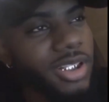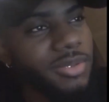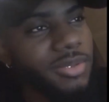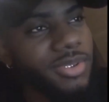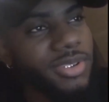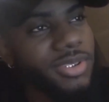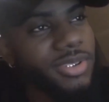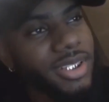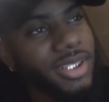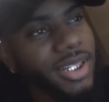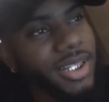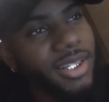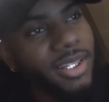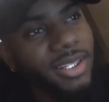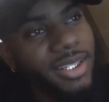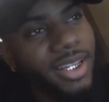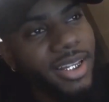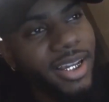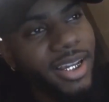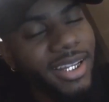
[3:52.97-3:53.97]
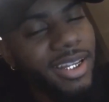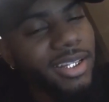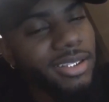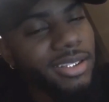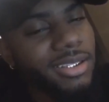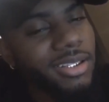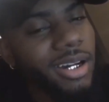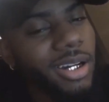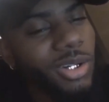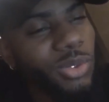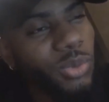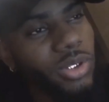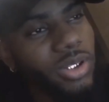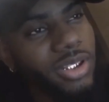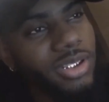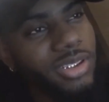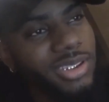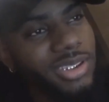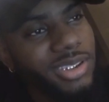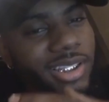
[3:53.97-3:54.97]
games. Like, I like the
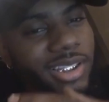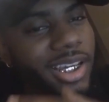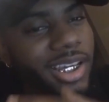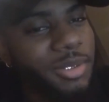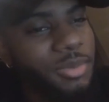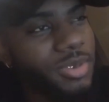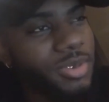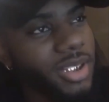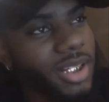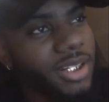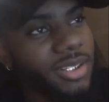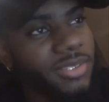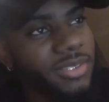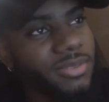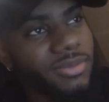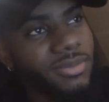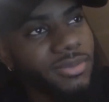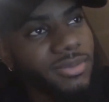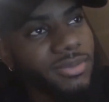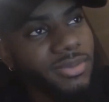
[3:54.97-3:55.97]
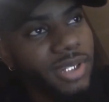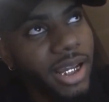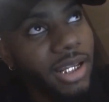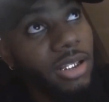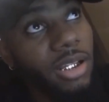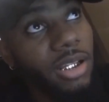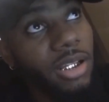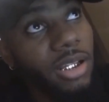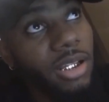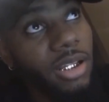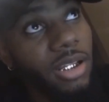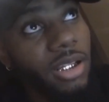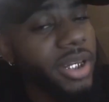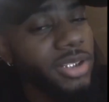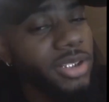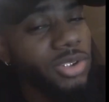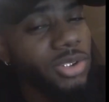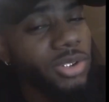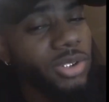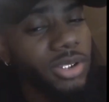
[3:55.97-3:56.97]
unrealistic games. Like I love
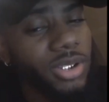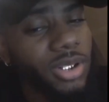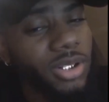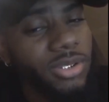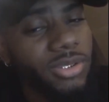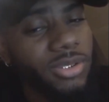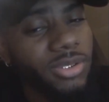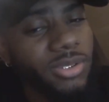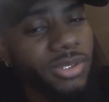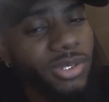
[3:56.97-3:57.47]
NBA Street, though.